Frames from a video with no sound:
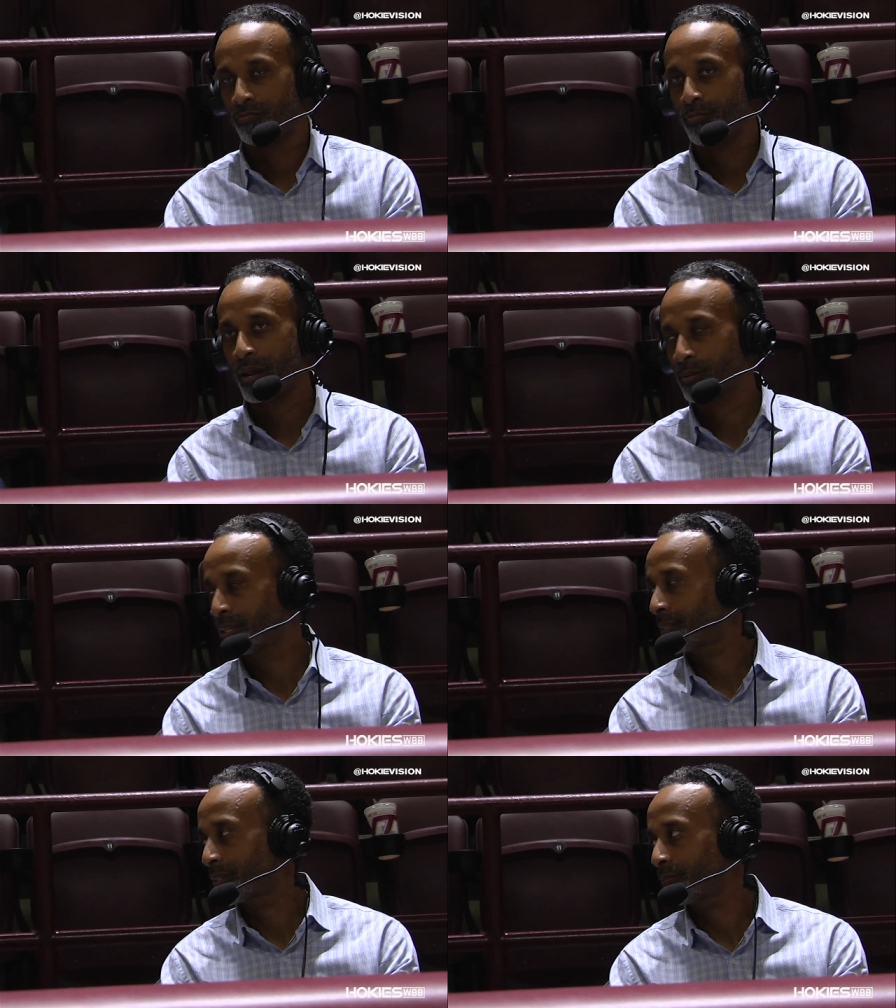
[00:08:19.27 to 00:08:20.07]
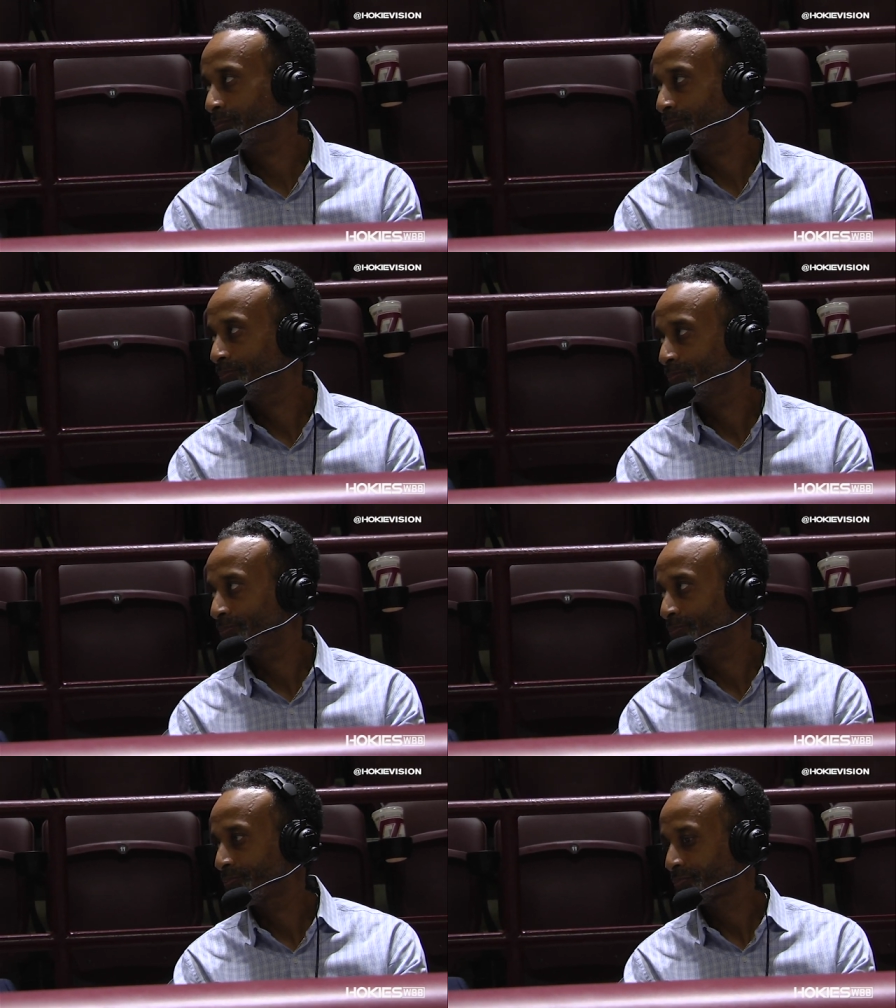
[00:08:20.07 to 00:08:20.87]
battle tested.
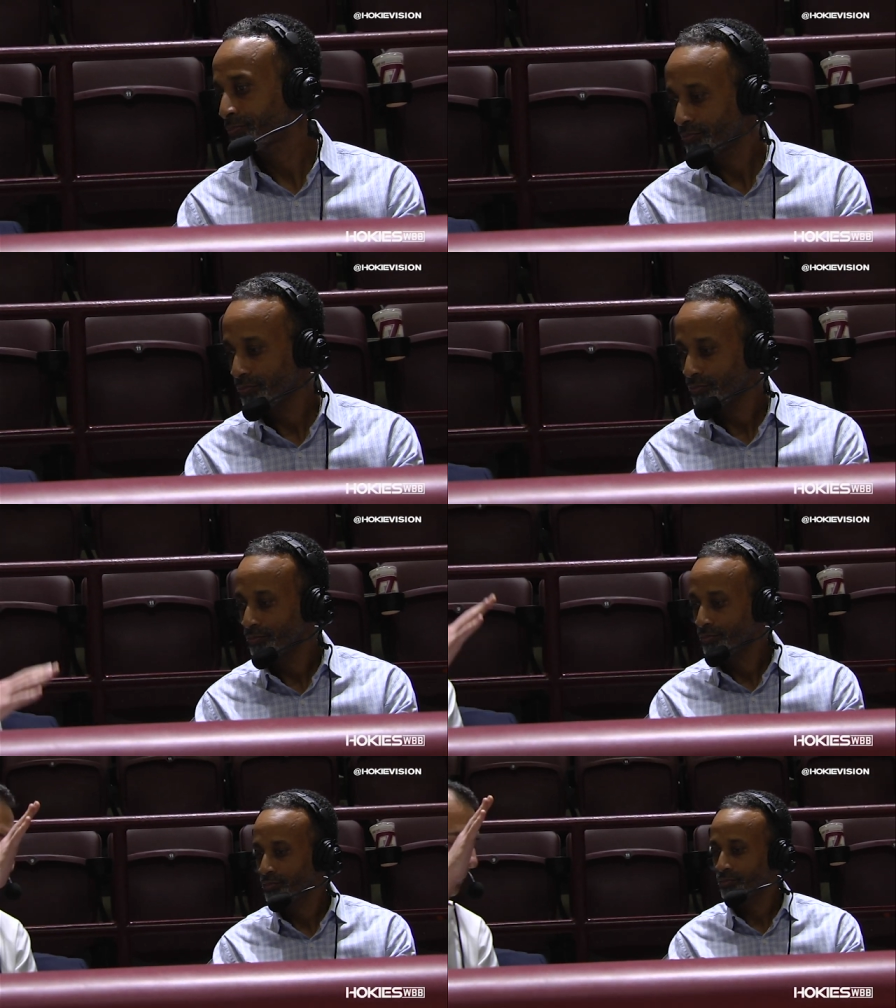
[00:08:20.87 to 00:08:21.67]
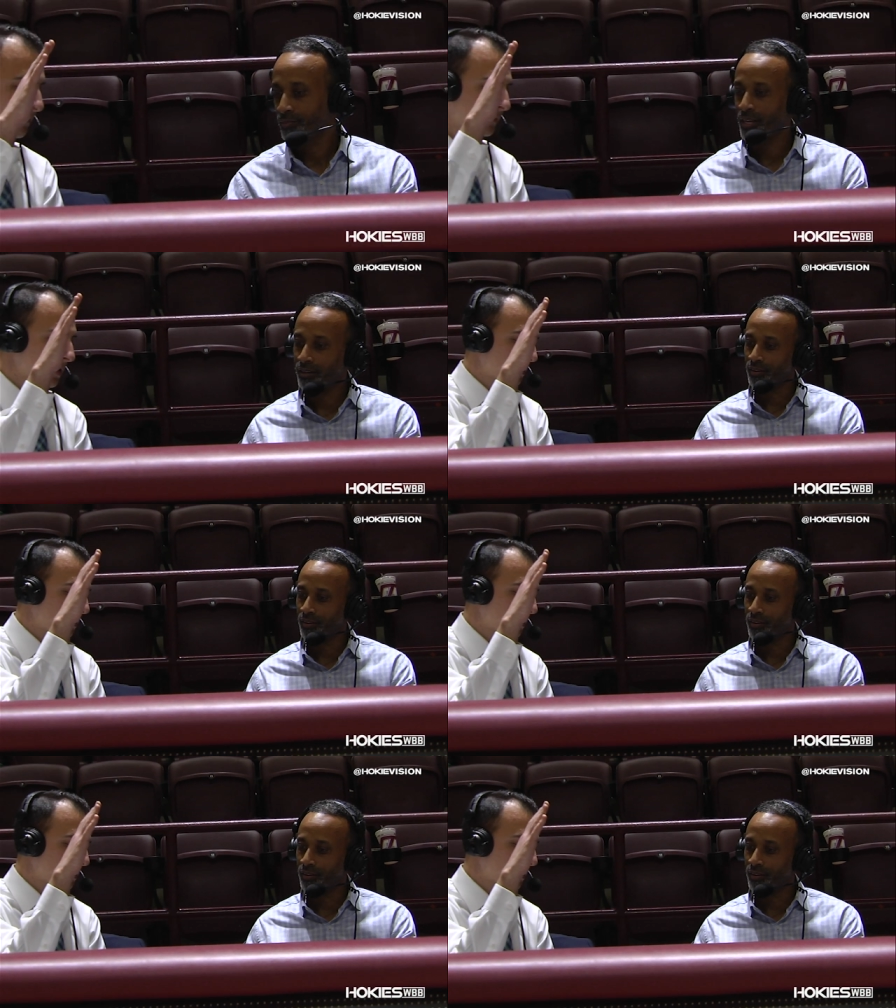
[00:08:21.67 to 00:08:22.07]
Coach, appreciate your time. Thank you